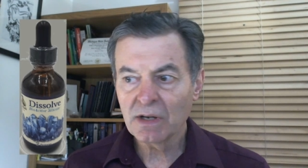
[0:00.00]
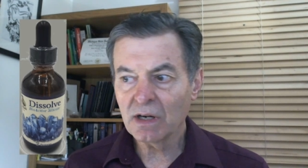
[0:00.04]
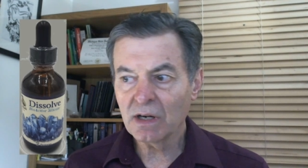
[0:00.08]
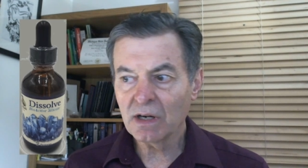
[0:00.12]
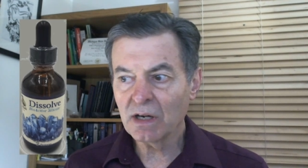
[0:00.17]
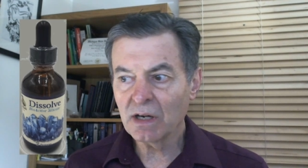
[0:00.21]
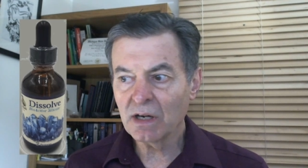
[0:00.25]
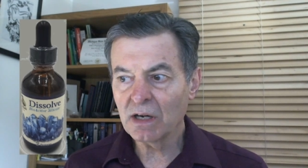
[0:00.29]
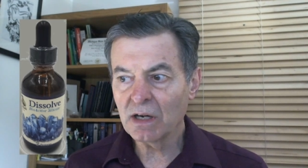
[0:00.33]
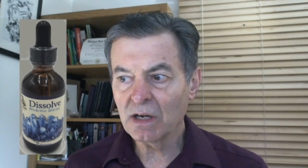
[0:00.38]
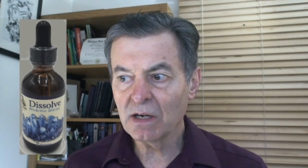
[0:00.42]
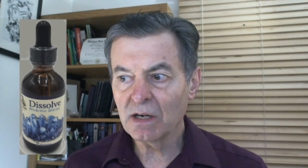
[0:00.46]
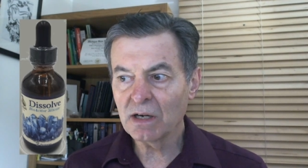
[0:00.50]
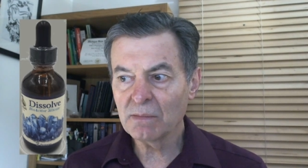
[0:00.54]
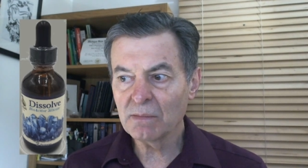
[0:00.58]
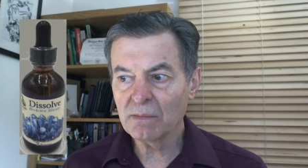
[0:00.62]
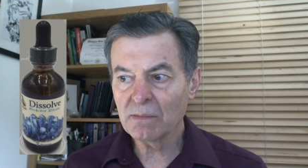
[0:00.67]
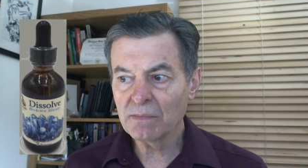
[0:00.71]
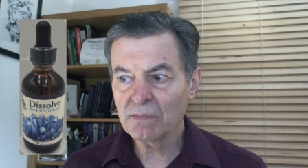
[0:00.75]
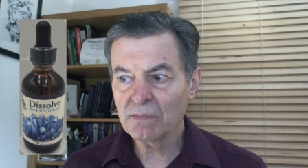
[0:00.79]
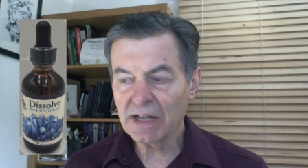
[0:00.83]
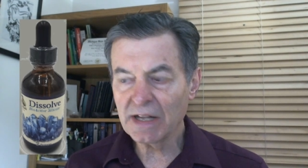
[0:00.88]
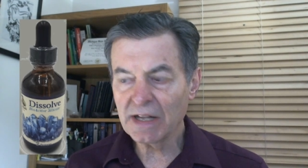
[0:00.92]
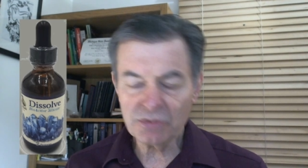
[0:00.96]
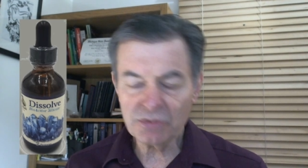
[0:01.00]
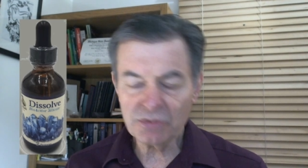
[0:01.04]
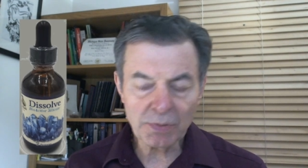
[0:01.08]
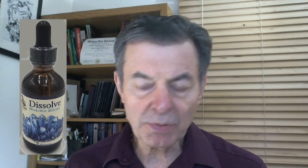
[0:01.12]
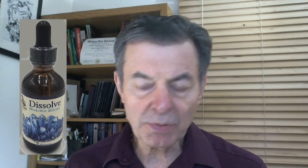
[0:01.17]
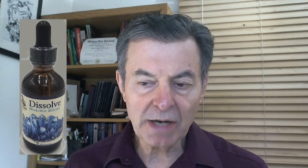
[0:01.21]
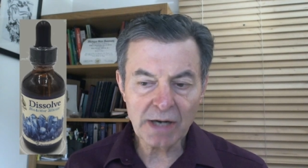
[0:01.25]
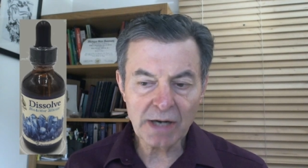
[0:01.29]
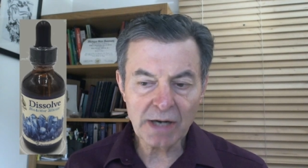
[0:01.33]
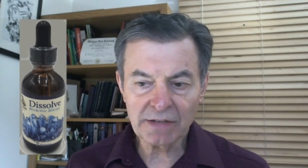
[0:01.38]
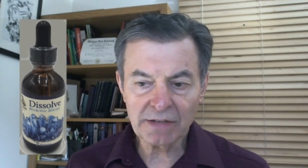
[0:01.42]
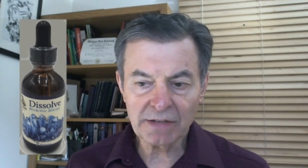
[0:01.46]
That's a
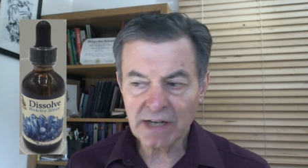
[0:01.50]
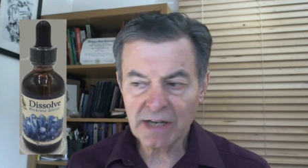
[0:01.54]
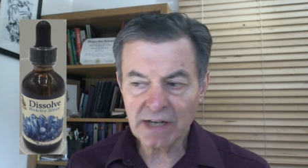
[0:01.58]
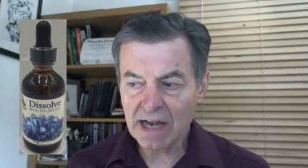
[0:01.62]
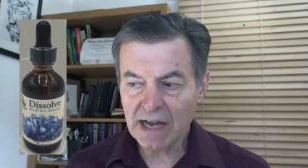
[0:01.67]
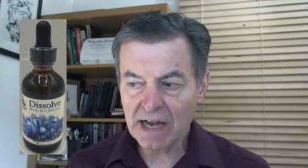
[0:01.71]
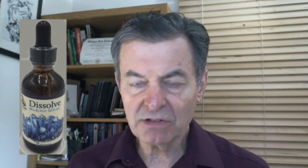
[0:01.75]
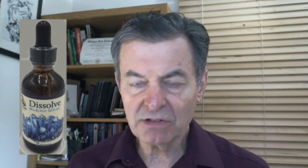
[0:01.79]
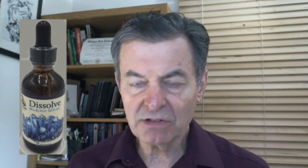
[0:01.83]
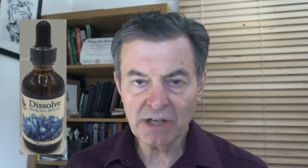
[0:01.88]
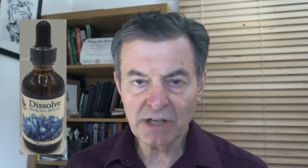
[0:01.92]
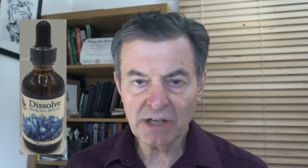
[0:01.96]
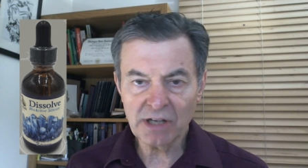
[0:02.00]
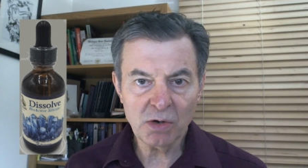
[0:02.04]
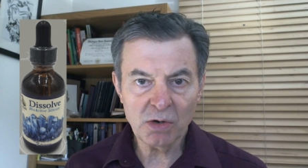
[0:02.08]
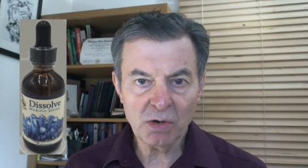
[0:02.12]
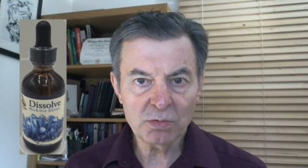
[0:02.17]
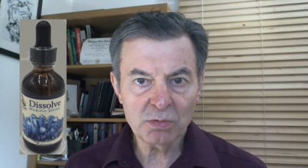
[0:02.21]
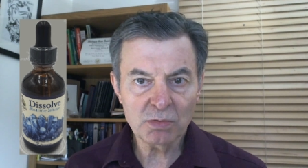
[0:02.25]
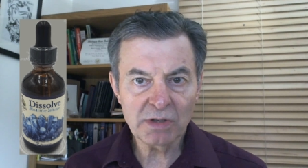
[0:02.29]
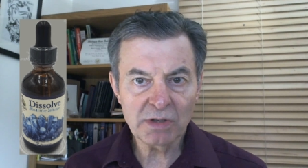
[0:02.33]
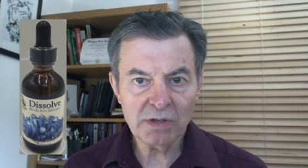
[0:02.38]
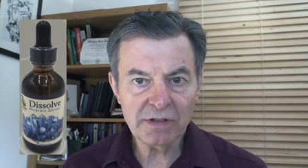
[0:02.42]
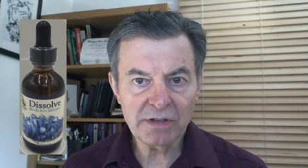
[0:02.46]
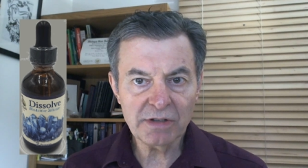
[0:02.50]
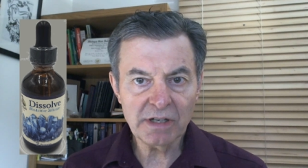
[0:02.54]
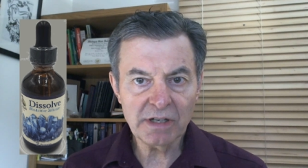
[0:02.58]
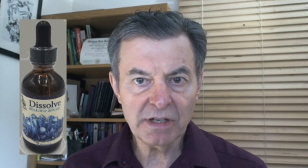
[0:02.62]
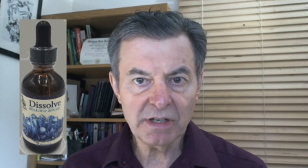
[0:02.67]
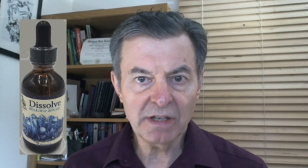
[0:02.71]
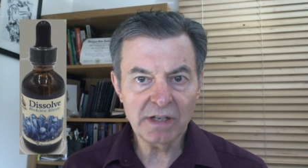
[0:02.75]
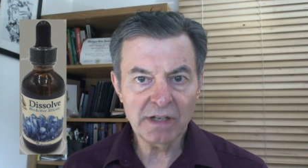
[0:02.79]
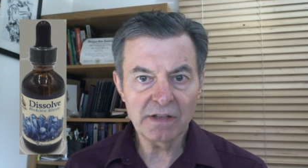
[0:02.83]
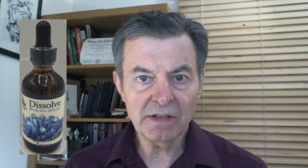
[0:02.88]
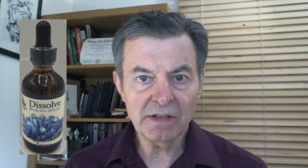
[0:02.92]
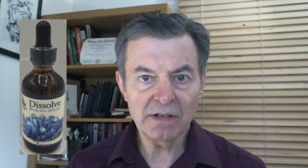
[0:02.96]
product that I actually own with
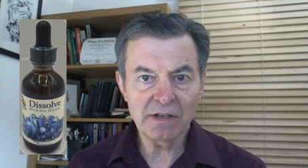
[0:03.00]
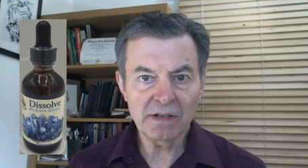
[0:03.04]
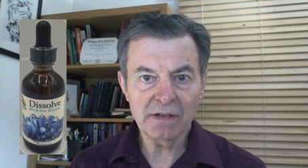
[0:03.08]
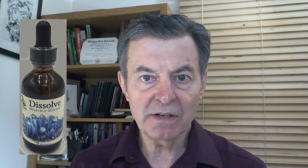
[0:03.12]
the